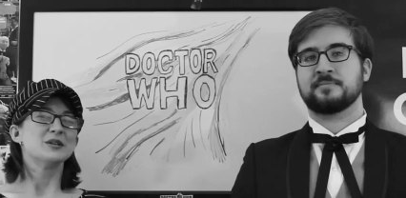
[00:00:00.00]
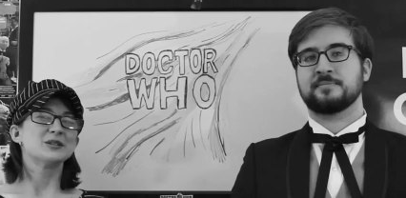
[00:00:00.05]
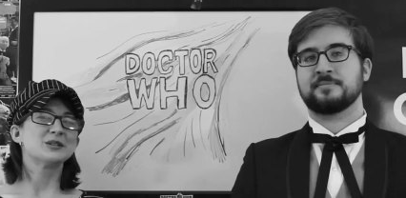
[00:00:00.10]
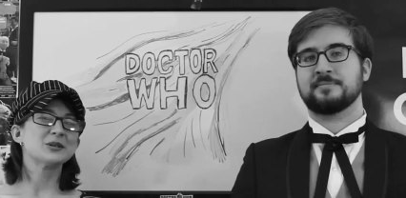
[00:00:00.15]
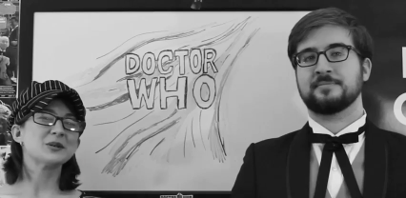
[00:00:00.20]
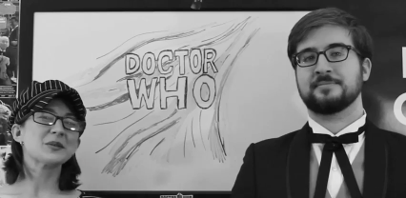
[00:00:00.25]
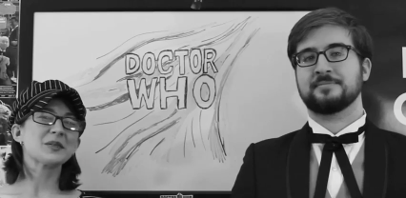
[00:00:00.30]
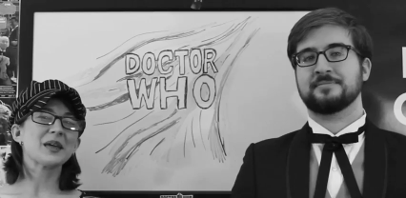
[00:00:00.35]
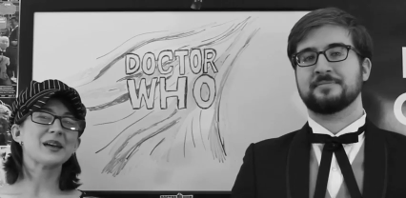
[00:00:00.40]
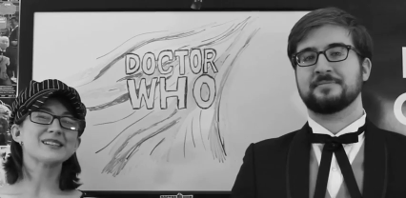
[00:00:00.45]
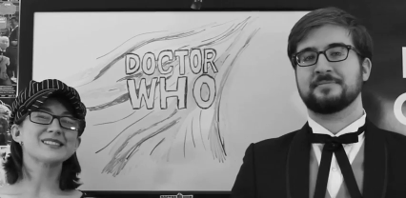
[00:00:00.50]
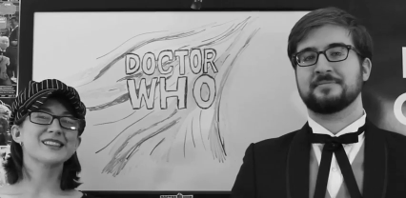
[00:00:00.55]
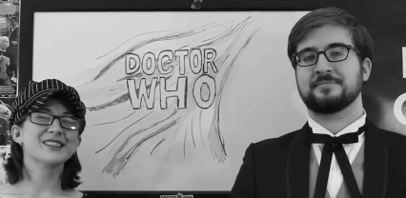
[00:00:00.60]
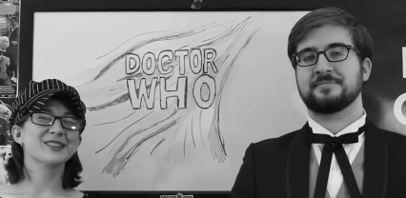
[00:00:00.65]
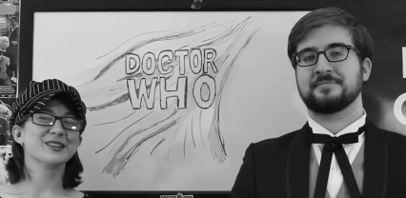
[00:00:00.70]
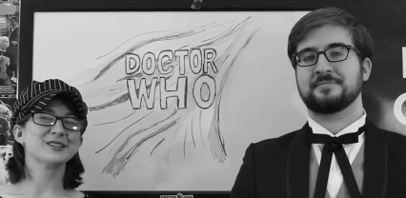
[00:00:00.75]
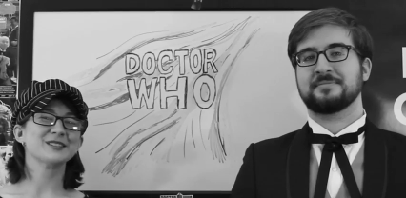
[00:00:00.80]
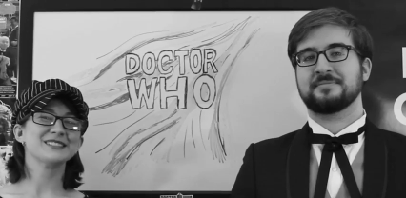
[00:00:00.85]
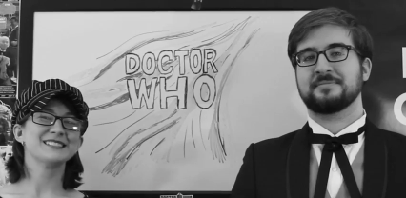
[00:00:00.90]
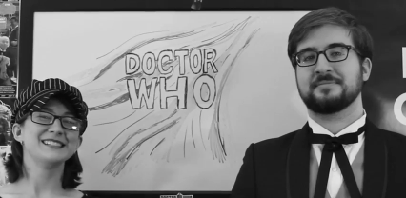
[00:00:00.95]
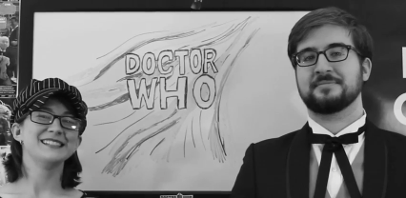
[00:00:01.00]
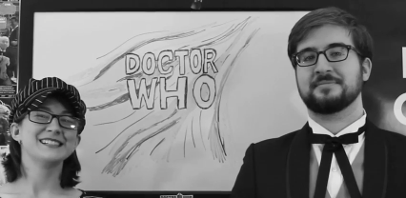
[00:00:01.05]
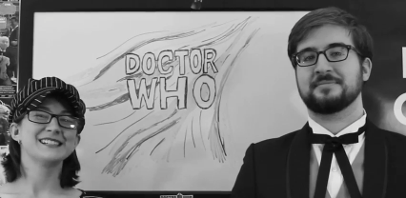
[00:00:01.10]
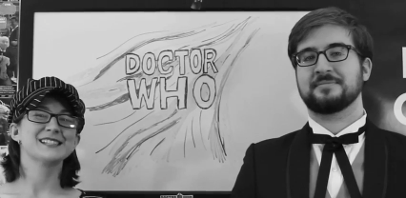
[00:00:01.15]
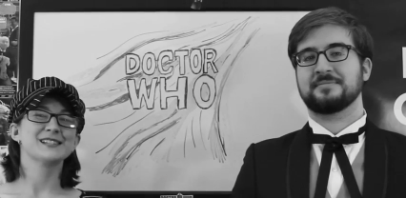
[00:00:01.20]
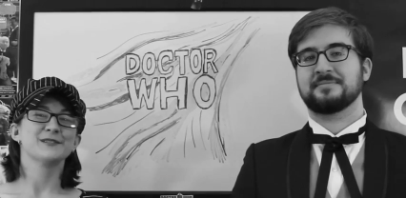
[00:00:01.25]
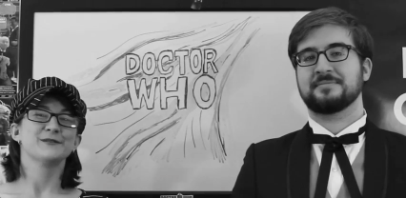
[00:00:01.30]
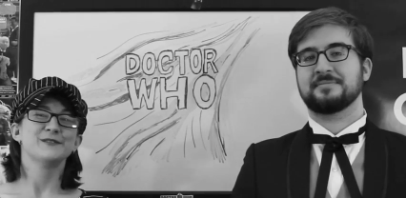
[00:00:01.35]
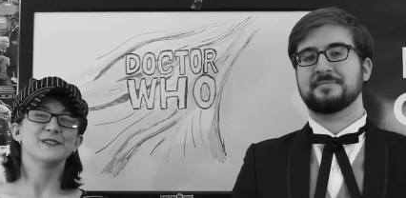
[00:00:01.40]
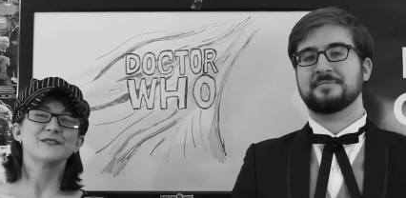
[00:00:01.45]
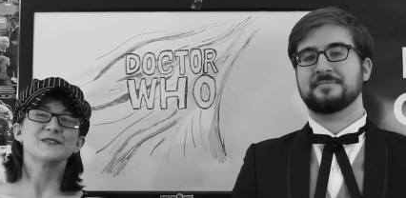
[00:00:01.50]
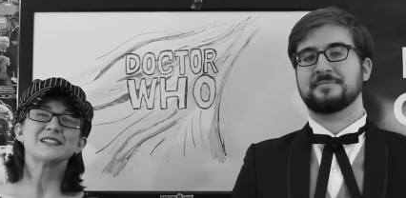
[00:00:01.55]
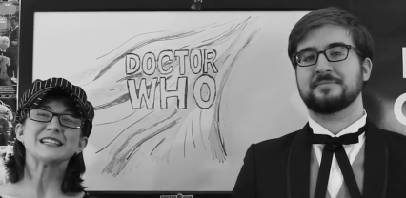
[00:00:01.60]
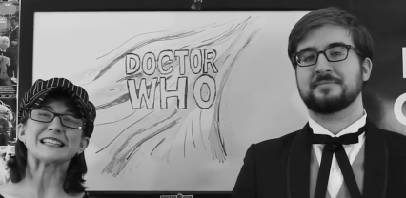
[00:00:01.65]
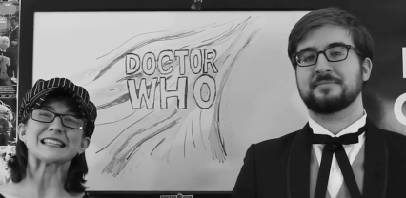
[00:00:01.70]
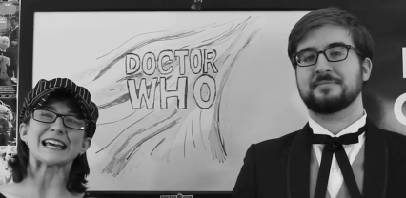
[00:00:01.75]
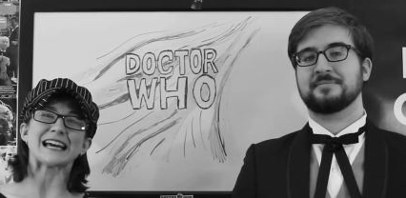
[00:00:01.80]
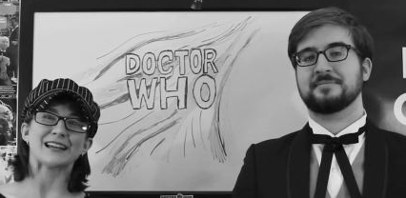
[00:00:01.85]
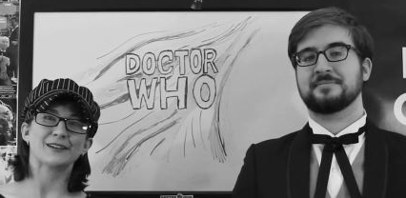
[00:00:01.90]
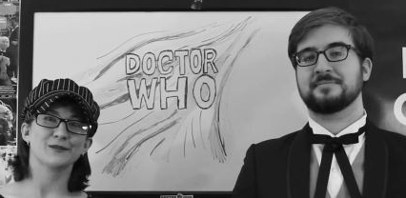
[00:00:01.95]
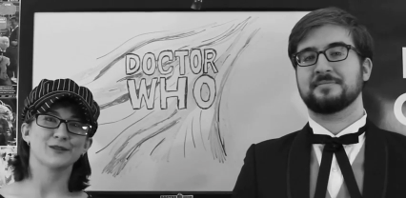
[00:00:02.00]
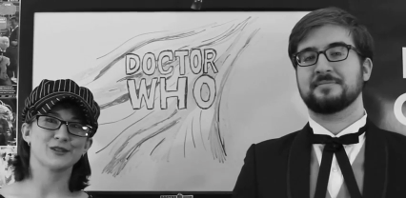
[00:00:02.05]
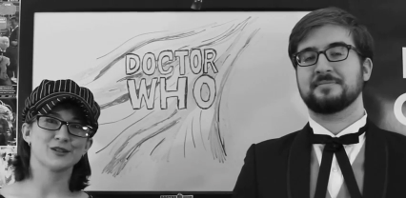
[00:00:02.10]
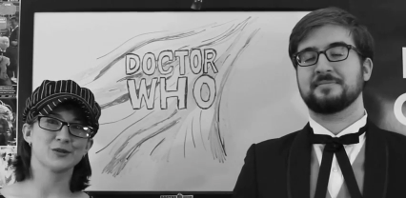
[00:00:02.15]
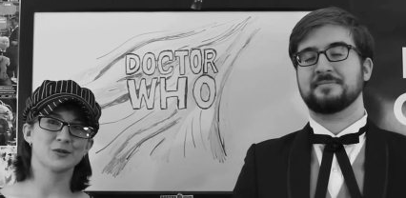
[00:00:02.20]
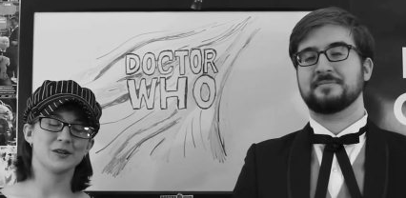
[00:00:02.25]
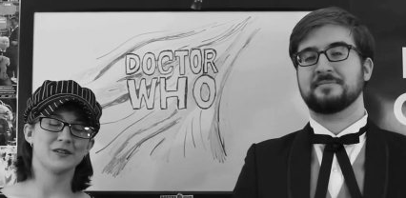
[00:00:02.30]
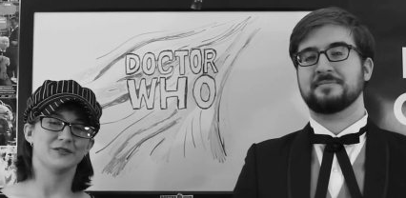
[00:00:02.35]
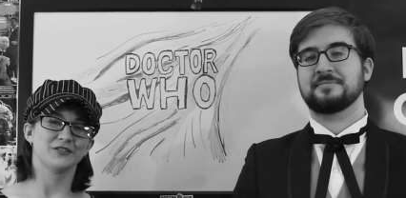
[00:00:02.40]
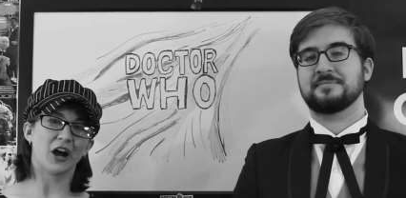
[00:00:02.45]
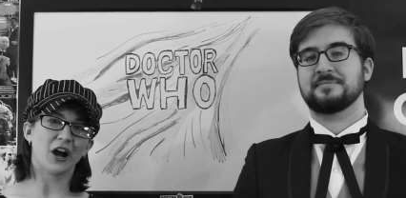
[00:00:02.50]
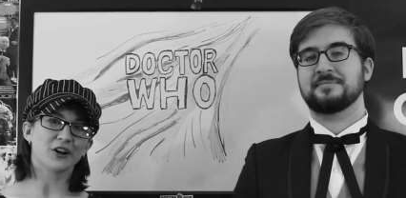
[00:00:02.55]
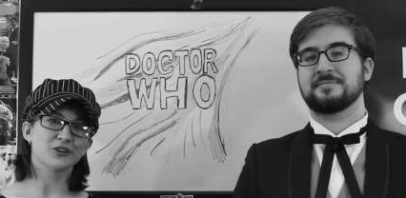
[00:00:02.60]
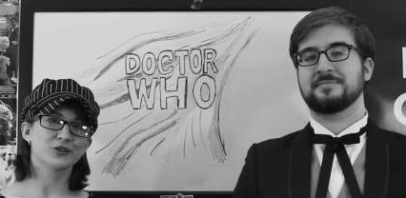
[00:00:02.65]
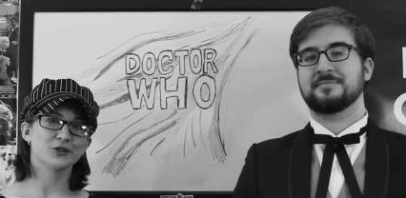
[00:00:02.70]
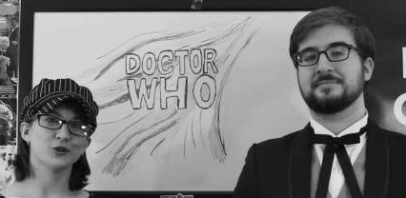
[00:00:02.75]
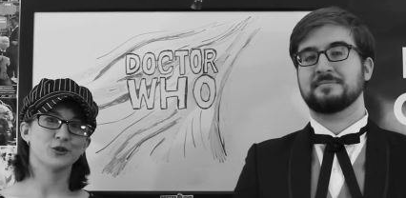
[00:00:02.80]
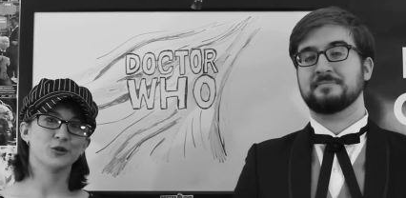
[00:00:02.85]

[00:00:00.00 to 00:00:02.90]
Speaker 1: 2013 is the 50th anniversary of Doctor